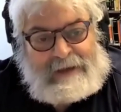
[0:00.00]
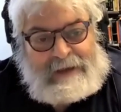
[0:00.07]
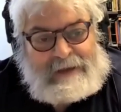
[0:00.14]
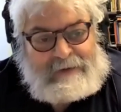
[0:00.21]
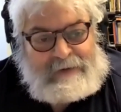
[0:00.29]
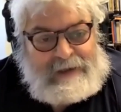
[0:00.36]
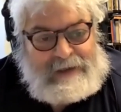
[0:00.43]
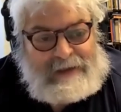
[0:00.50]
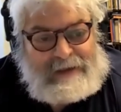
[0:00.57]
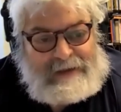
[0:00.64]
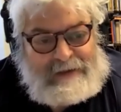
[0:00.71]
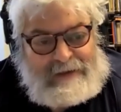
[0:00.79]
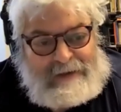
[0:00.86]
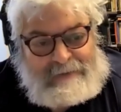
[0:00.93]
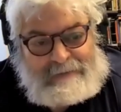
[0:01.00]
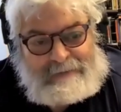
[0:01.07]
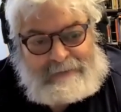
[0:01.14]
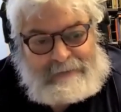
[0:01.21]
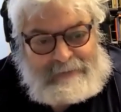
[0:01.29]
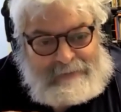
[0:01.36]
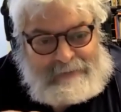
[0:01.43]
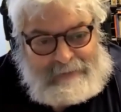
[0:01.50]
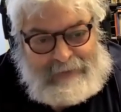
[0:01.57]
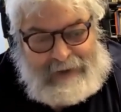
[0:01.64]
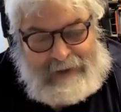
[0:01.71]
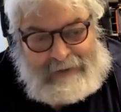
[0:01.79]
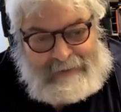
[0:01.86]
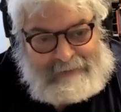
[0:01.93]
where
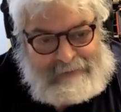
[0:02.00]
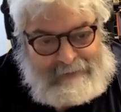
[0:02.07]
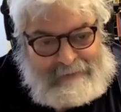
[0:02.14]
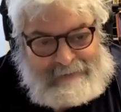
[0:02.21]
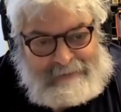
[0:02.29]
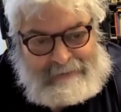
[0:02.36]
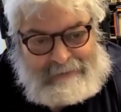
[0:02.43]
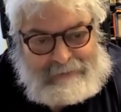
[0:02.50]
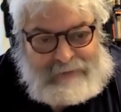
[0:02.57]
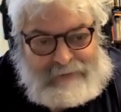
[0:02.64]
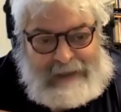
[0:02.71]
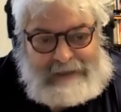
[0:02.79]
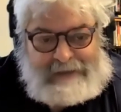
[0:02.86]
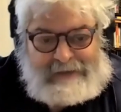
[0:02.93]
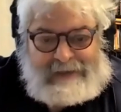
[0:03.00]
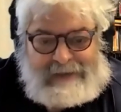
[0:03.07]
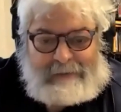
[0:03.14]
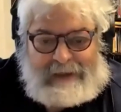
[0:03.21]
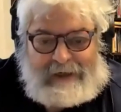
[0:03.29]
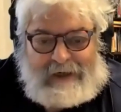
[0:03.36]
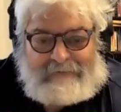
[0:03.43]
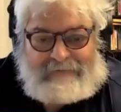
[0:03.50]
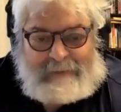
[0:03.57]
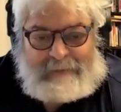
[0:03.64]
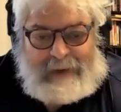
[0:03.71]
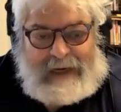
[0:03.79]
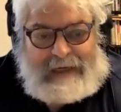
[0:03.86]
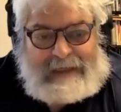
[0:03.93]
the print is coming off the
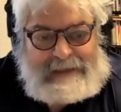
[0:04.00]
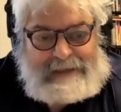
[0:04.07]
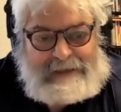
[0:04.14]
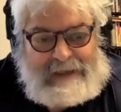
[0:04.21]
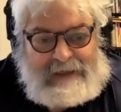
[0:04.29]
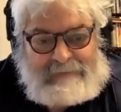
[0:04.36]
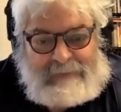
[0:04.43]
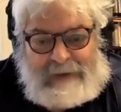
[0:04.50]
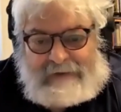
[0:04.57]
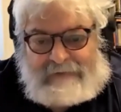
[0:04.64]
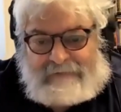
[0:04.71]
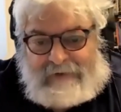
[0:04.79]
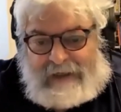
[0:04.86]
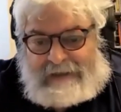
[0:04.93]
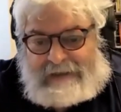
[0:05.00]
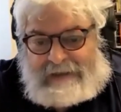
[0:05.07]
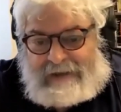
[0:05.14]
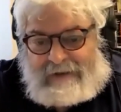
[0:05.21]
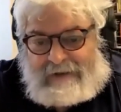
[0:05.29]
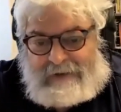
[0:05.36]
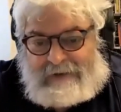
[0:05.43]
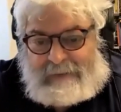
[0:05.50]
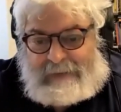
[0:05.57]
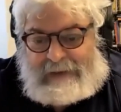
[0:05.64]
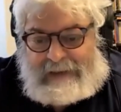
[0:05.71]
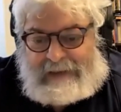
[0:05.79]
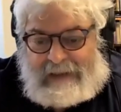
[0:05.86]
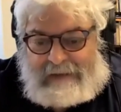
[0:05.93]
page, they've been read so
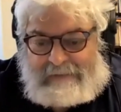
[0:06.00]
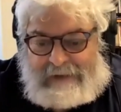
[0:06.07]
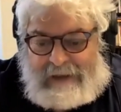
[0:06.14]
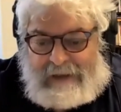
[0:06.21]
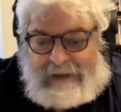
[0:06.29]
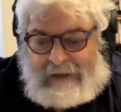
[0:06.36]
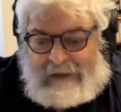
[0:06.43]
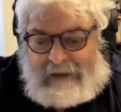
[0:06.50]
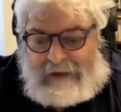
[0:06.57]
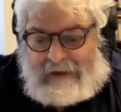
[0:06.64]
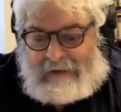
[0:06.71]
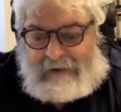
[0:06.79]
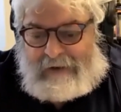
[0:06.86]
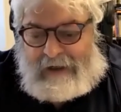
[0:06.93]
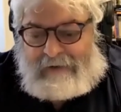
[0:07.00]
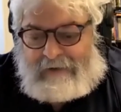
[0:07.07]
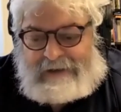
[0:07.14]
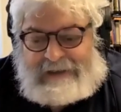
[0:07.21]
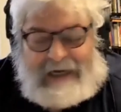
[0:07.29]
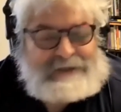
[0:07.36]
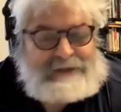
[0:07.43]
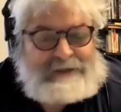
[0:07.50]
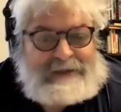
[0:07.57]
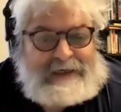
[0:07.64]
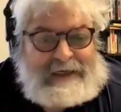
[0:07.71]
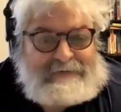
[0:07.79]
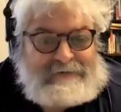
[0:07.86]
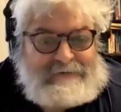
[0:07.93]
many times, or no one's
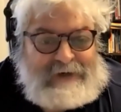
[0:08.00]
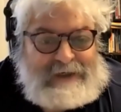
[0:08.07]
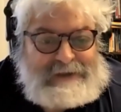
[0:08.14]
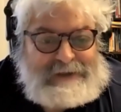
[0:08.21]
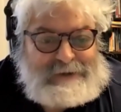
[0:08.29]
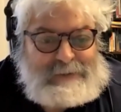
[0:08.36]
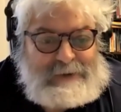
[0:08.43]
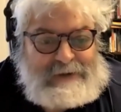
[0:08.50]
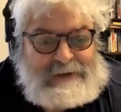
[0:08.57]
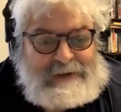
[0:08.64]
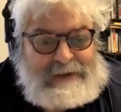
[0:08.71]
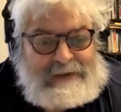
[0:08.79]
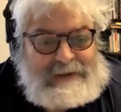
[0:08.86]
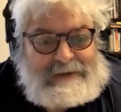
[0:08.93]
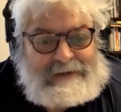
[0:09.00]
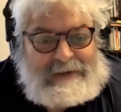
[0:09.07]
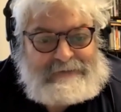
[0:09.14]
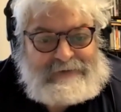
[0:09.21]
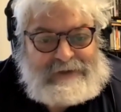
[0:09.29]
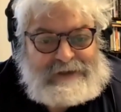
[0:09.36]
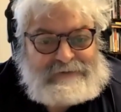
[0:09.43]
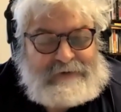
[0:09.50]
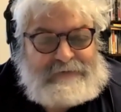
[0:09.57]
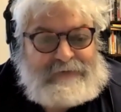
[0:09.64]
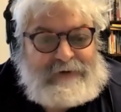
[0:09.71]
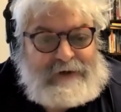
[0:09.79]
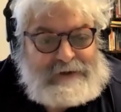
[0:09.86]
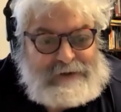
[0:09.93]
actually ever read this book and they've just
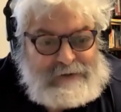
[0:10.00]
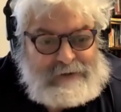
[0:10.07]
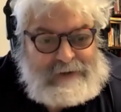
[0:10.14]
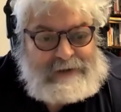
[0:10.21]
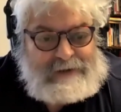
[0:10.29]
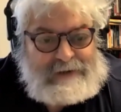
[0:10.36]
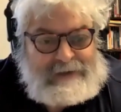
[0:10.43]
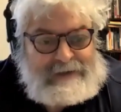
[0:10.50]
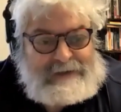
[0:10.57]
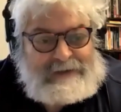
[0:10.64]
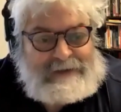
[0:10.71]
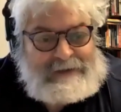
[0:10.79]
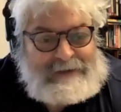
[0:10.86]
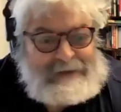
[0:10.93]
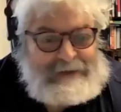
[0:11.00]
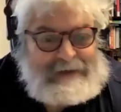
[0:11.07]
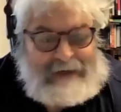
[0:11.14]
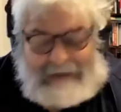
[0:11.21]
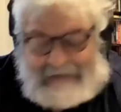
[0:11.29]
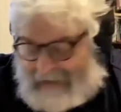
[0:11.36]
referred to it. And I